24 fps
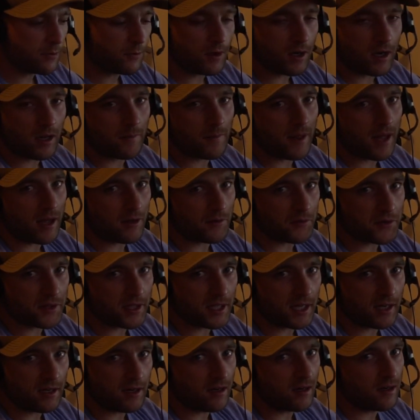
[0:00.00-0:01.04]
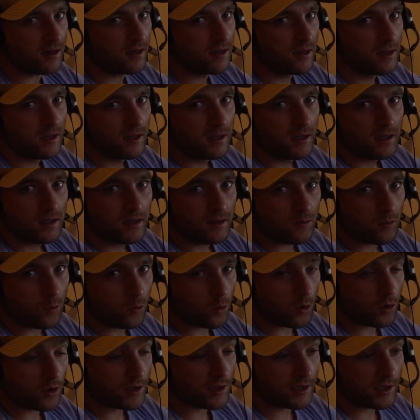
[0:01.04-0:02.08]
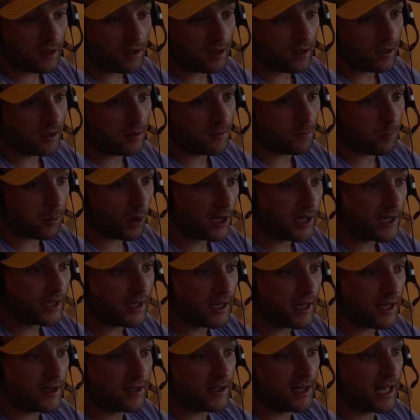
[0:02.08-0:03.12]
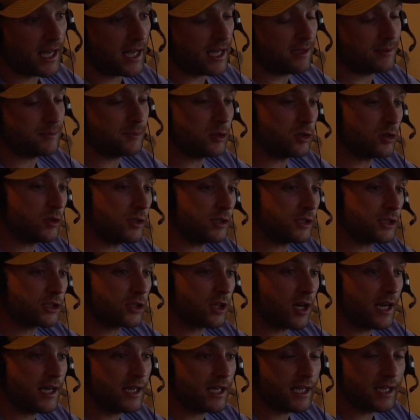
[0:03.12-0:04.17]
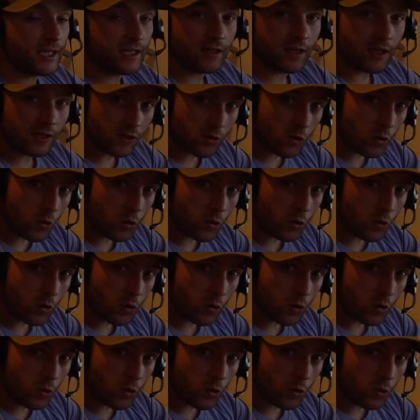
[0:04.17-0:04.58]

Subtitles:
when I'm out there working on breaking down an animal and trying to get it done